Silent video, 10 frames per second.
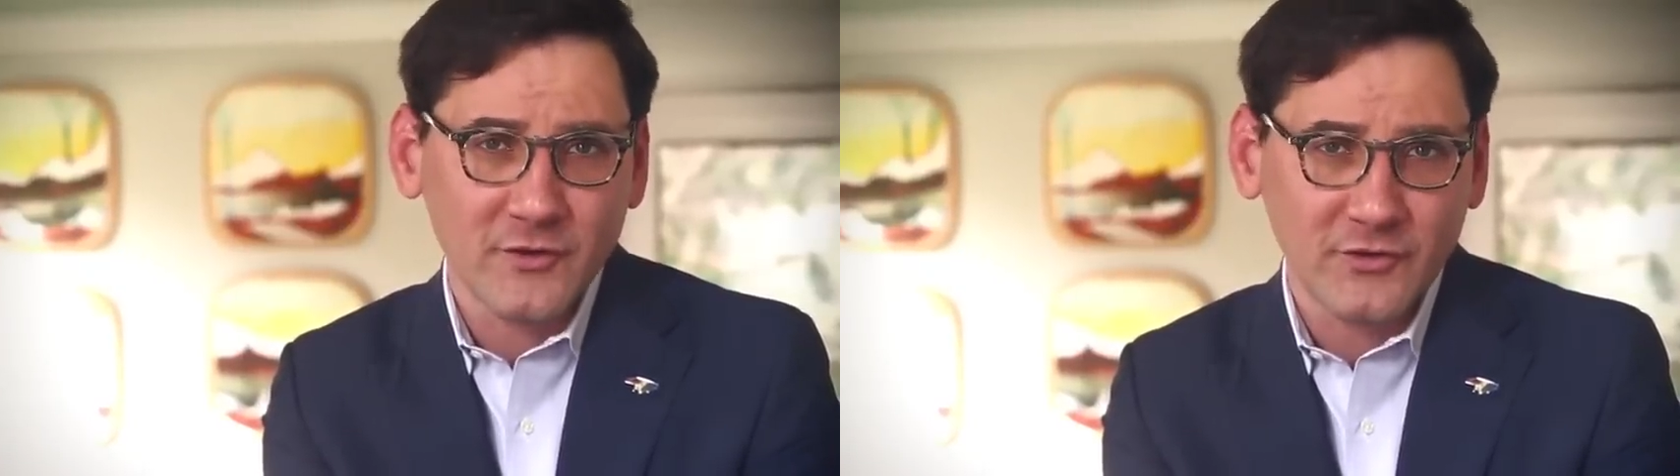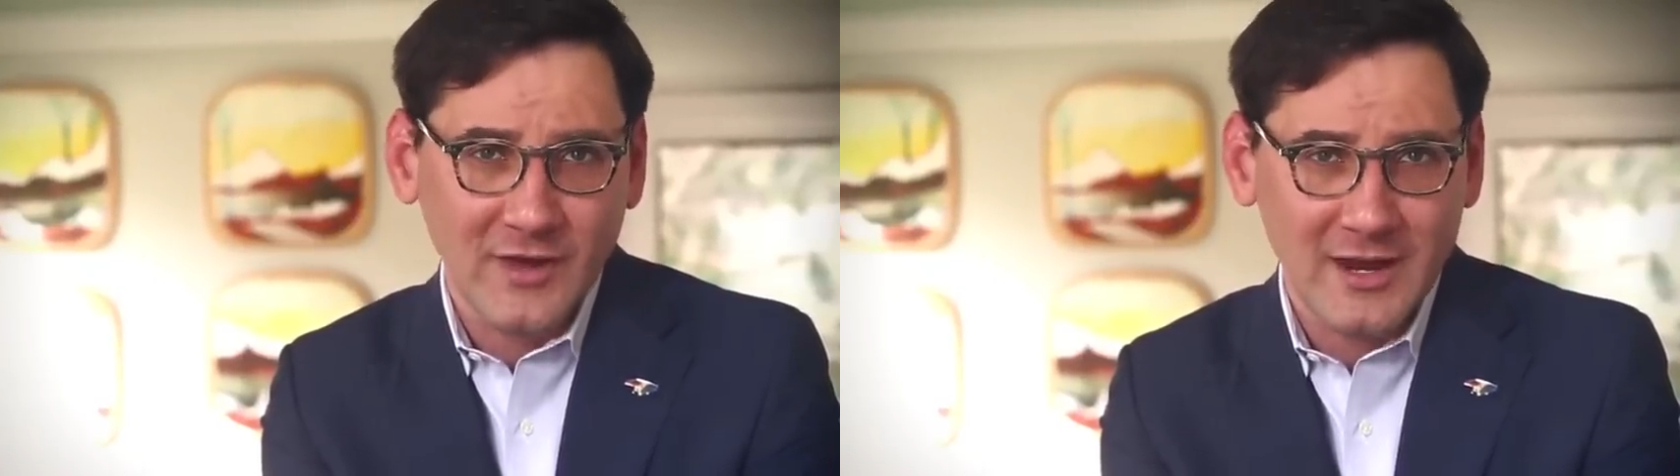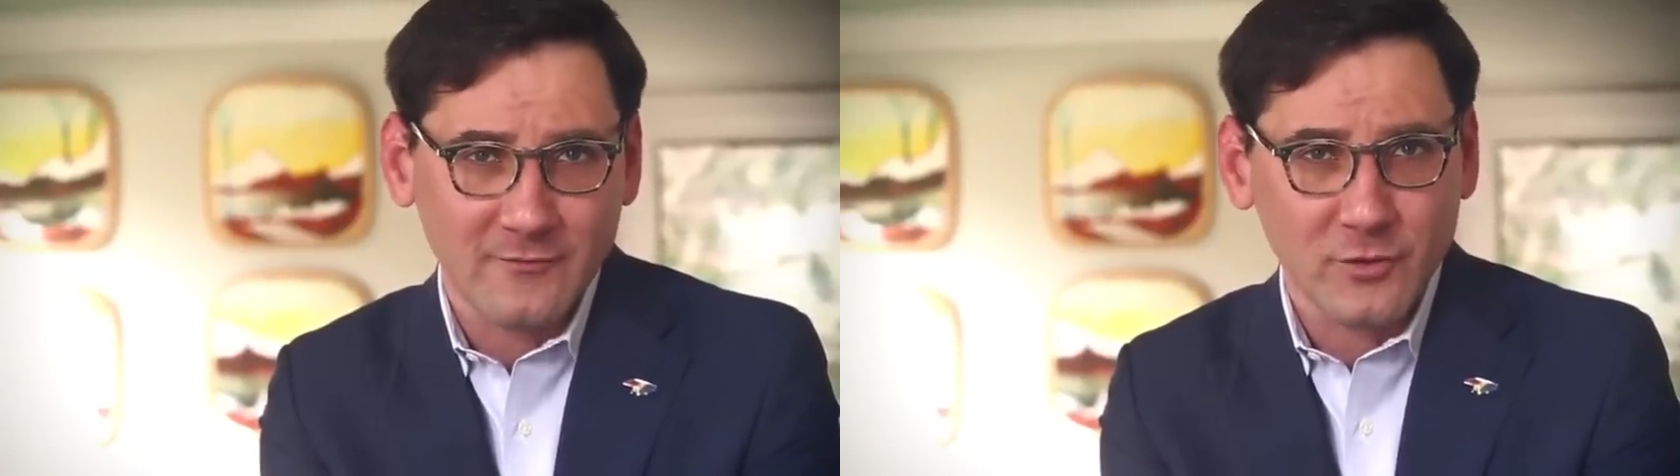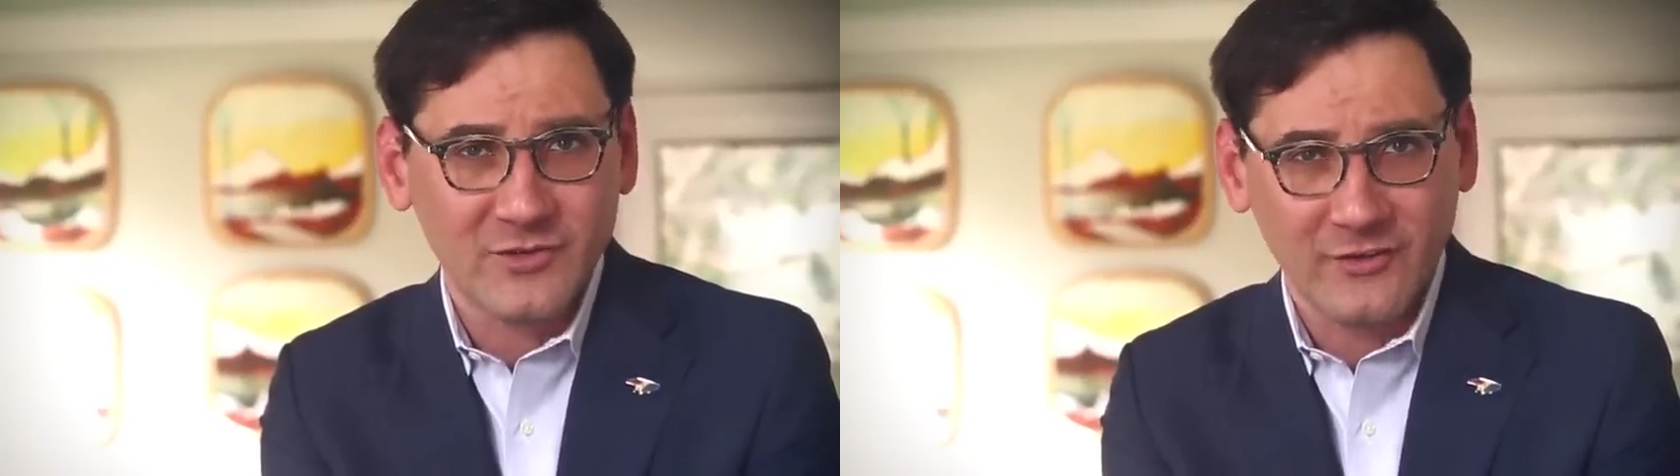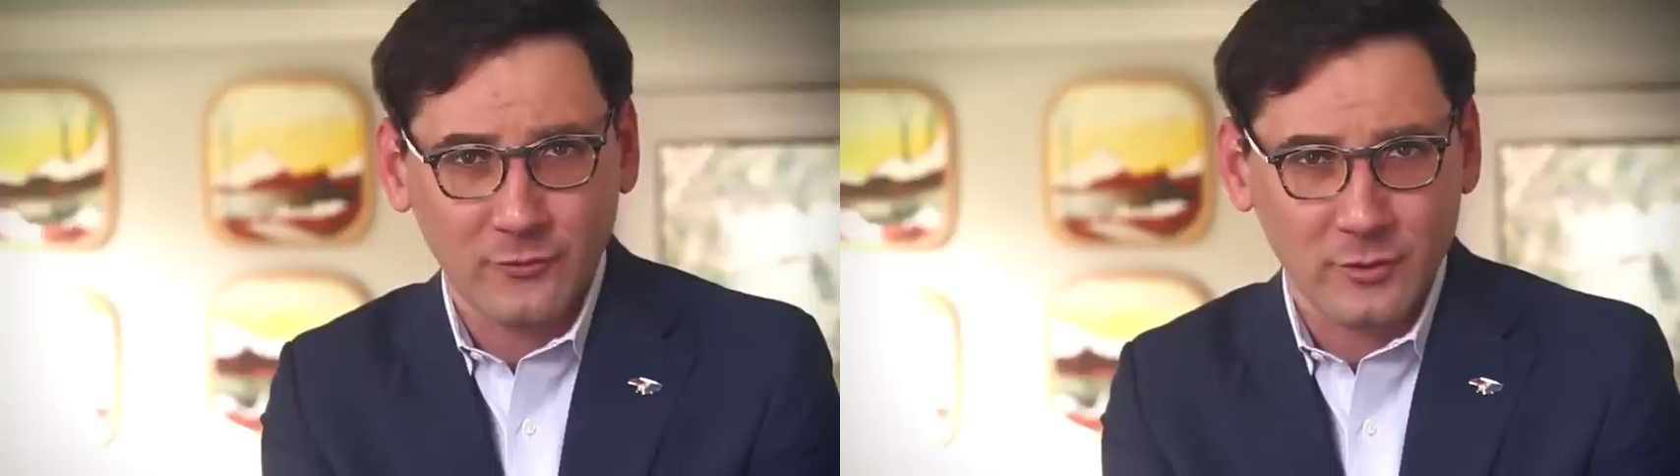the state for
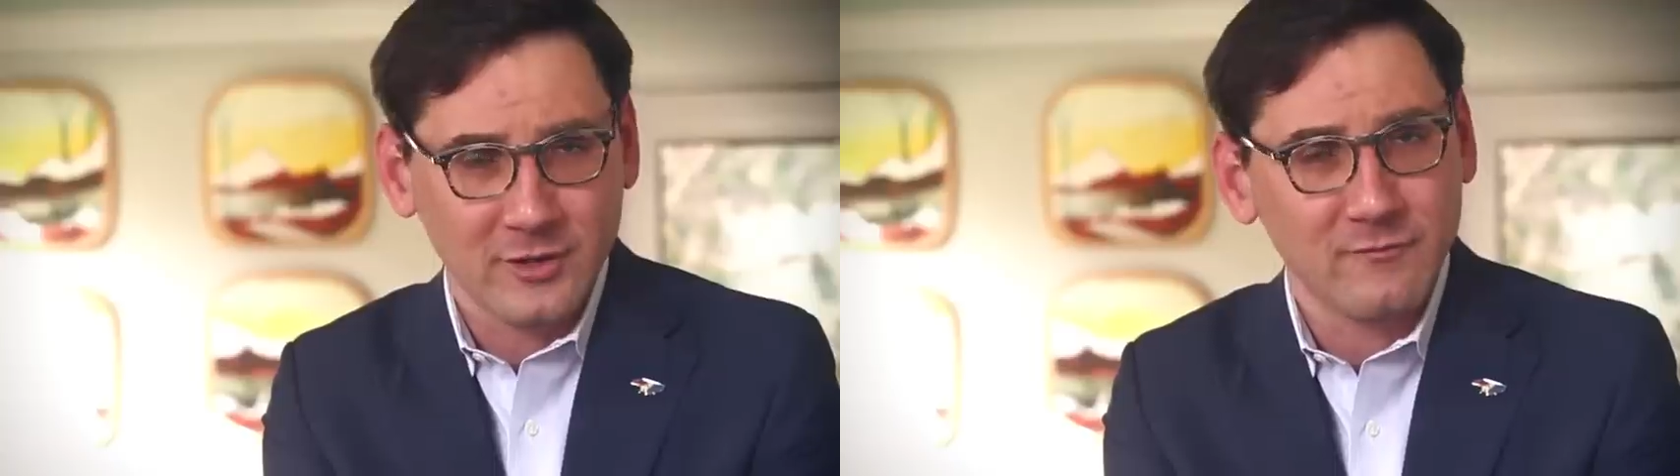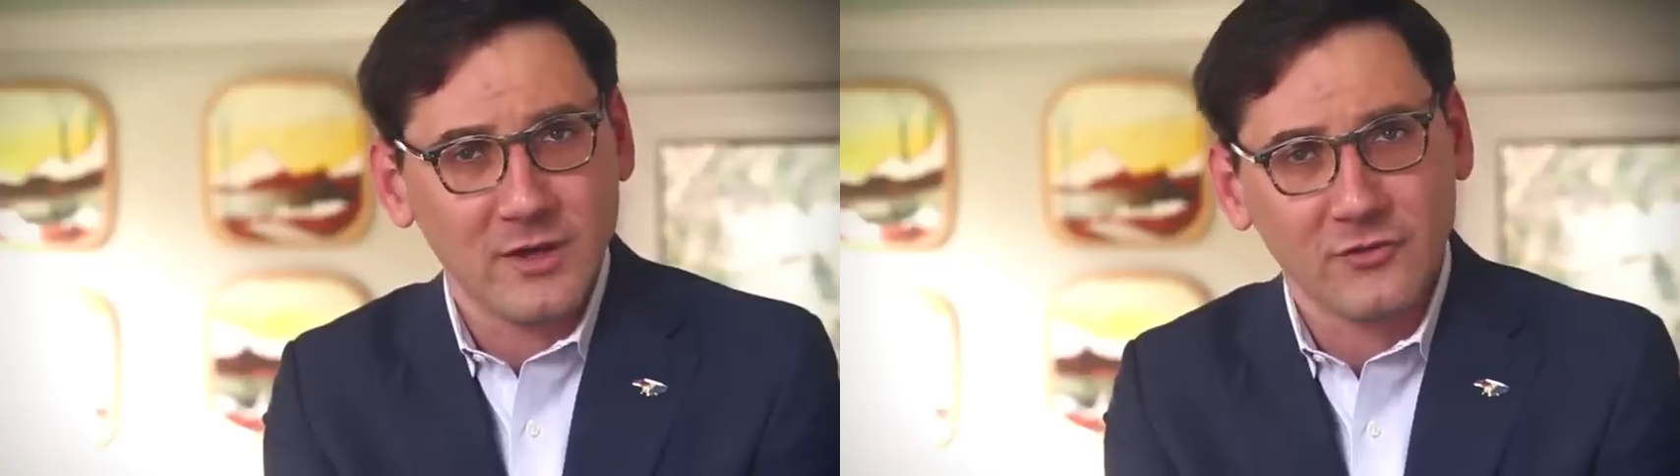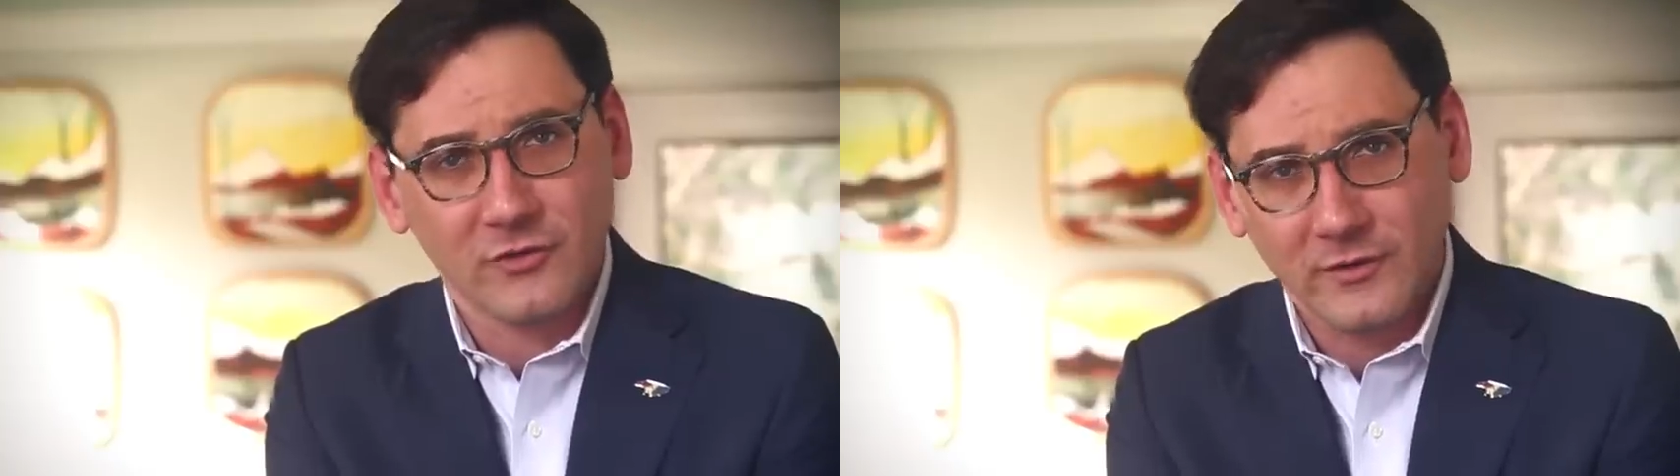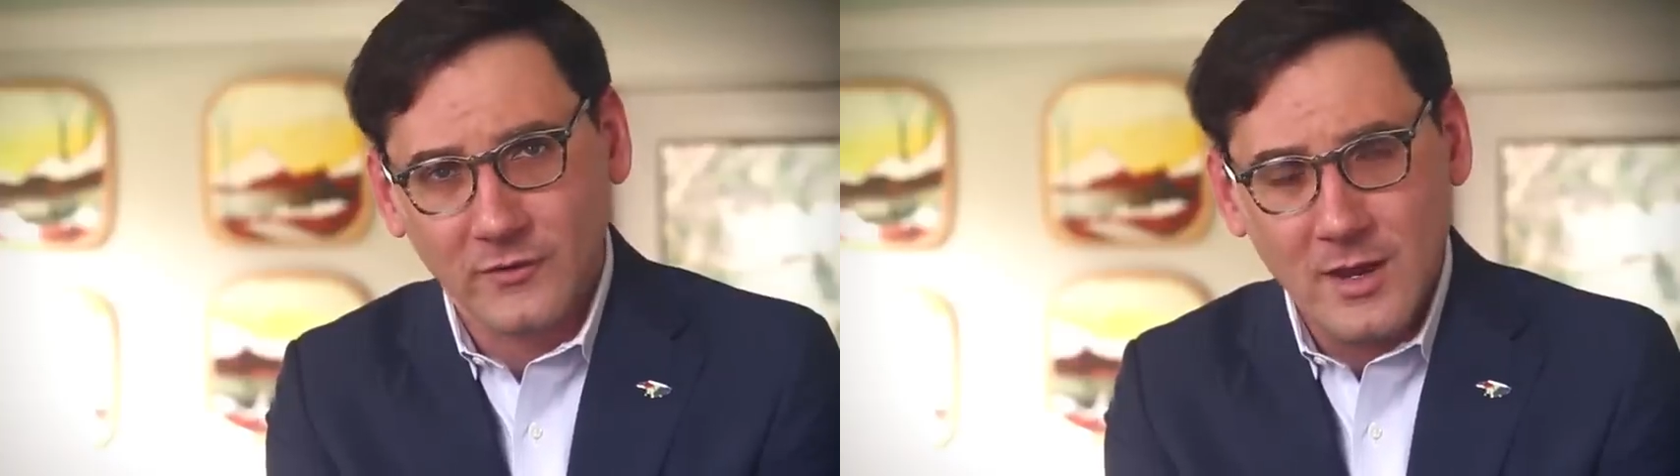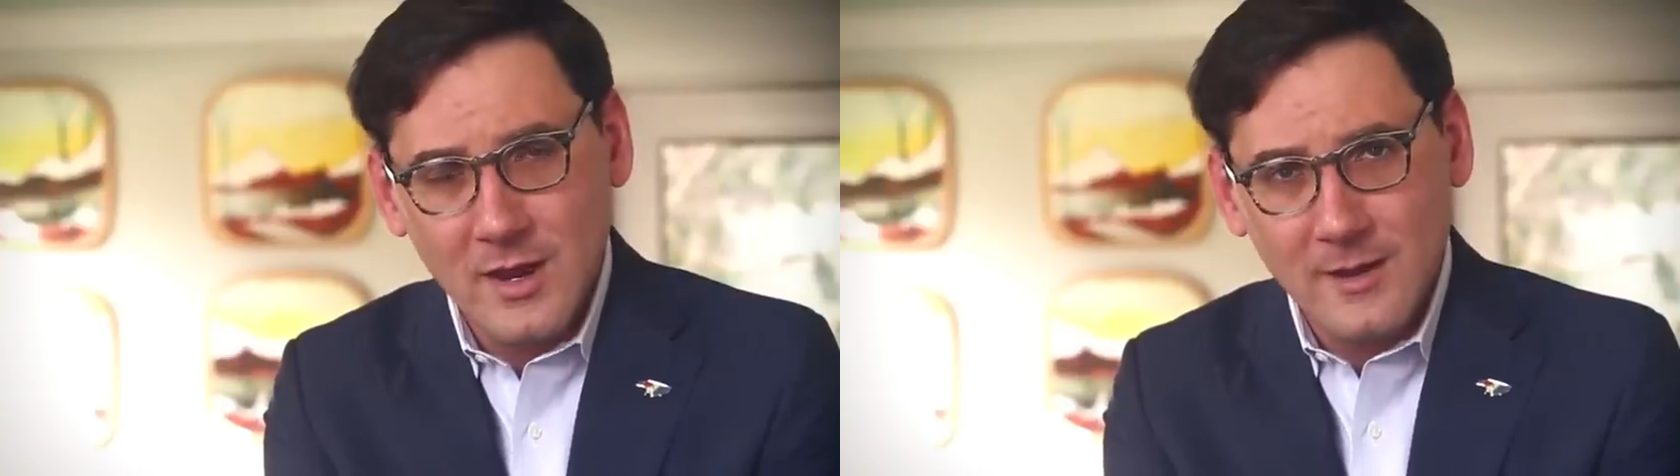district conventions?